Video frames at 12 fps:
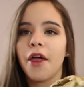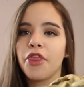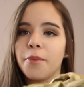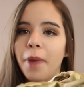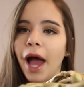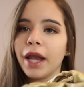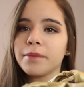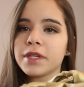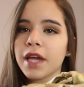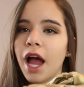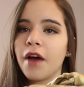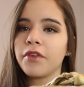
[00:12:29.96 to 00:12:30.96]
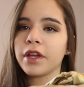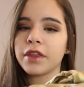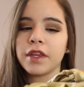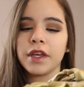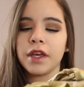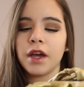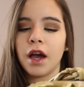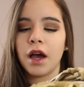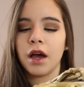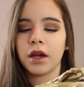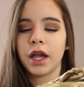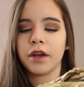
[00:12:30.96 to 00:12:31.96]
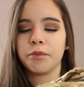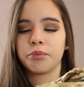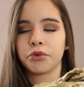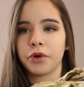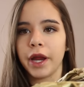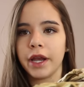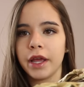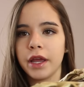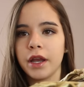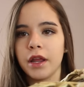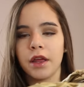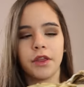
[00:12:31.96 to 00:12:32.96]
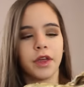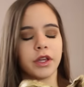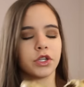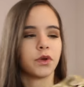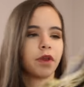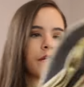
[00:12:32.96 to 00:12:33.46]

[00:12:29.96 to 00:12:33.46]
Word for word: and at the bottoms they have like the uh, kind of braided thing so